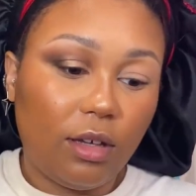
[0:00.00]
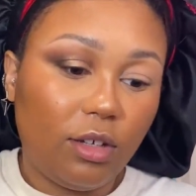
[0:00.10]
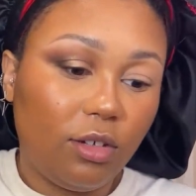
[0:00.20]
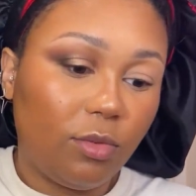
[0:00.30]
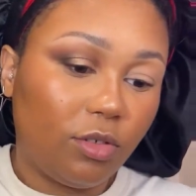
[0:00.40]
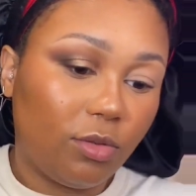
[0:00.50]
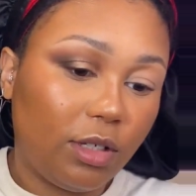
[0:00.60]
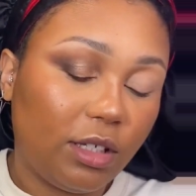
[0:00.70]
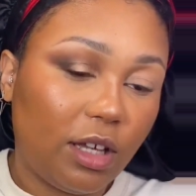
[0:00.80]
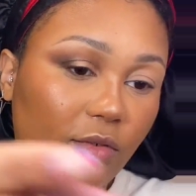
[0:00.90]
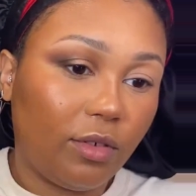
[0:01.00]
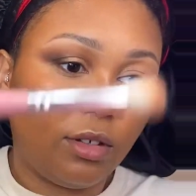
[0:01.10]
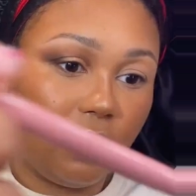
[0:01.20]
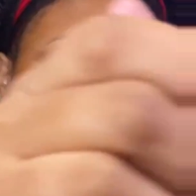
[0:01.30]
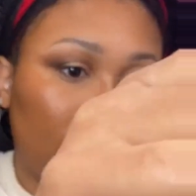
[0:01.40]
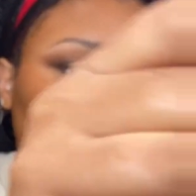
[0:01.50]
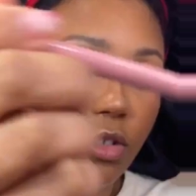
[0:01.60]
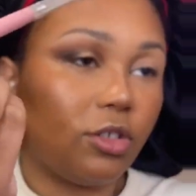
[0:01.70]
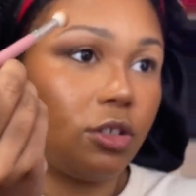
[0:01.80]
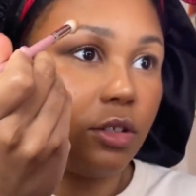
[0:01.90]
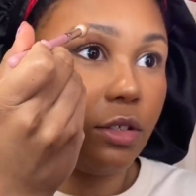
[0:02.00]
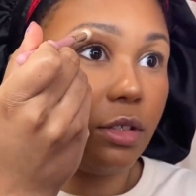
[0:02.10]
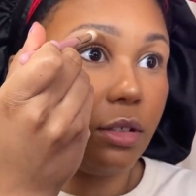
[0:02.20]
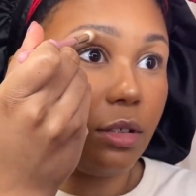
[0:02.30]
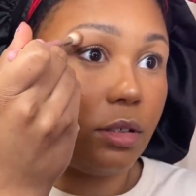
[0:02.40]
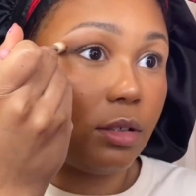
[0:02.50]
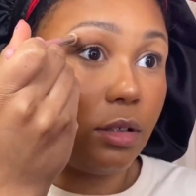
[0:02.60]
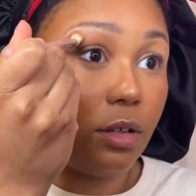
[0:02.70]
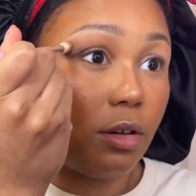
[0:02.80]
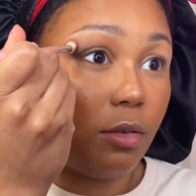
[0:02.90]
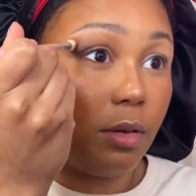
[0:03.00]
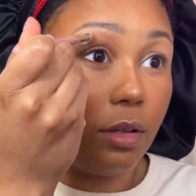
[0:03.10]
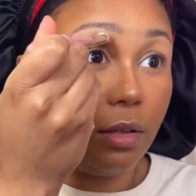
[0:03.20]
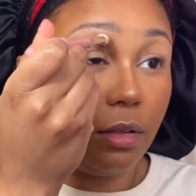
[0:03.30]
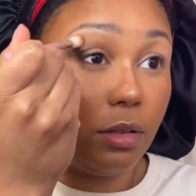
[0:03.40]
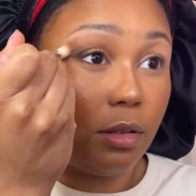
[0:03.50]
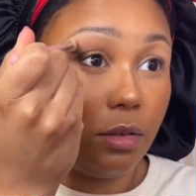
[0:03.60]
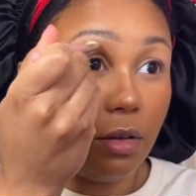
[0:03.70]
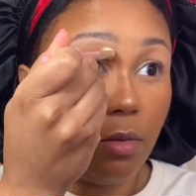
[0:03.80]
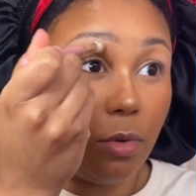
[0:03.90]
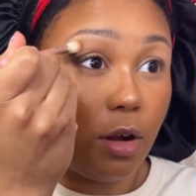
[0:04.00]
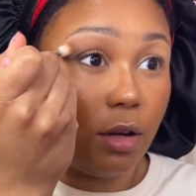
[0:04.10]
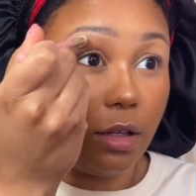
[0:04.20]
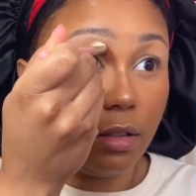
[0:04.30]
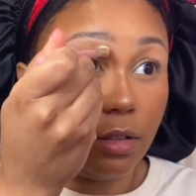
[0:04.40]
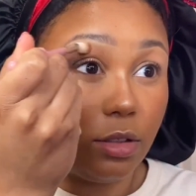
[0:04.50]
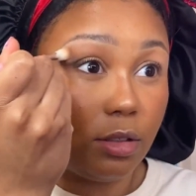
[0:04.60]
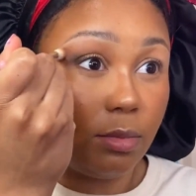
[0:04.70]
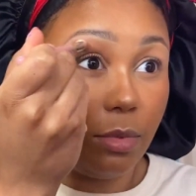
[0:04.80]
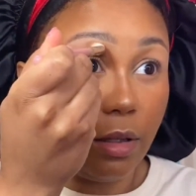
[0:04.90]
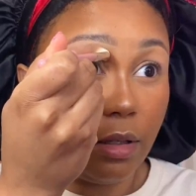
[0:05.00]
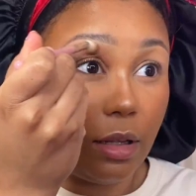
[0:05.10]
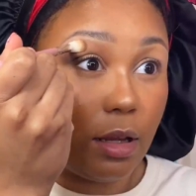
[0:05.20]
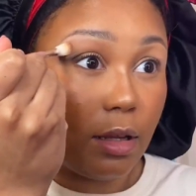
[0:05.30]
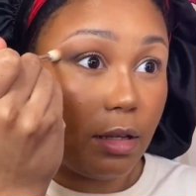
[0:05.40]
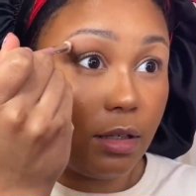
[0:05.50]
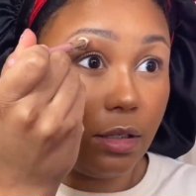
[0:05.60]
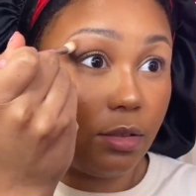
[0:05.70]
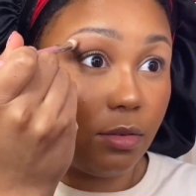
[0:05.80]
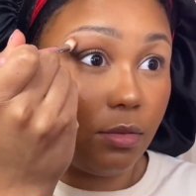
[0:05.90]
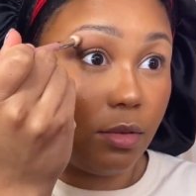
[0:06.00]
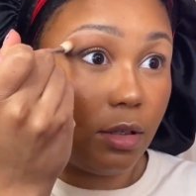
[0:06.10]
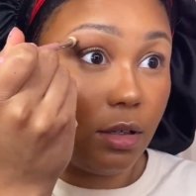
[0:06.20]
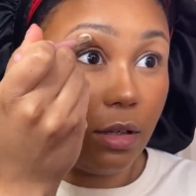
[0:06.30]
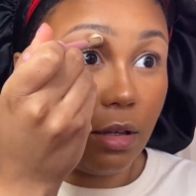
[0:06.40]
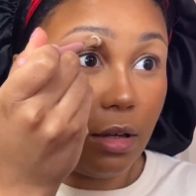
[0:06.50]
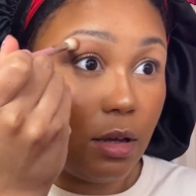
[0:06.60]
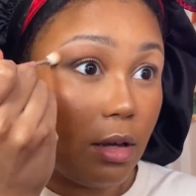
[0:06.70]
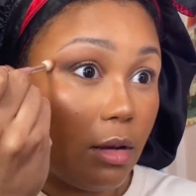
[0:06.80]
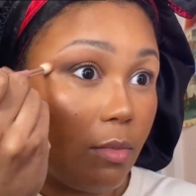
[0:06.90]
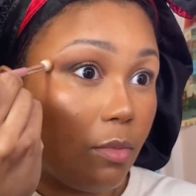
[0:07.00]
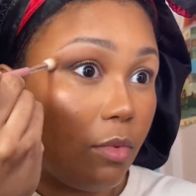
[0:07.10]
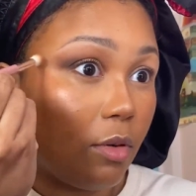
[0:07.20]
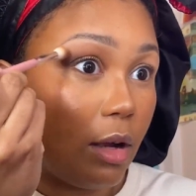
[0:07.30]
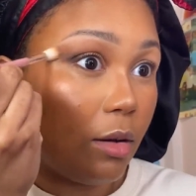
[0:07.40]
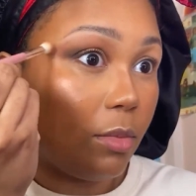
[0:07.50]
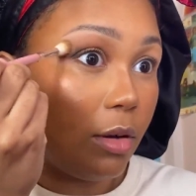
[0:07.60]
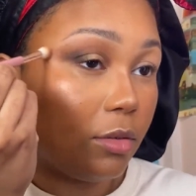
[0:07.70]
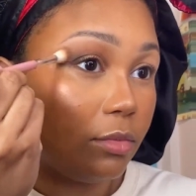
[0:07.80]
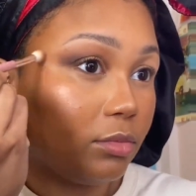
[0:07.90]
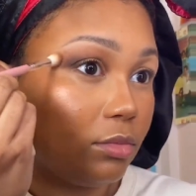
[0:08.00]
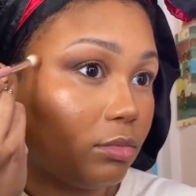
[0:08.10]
E127, and just go in, no product, and just blend that into the brow bone.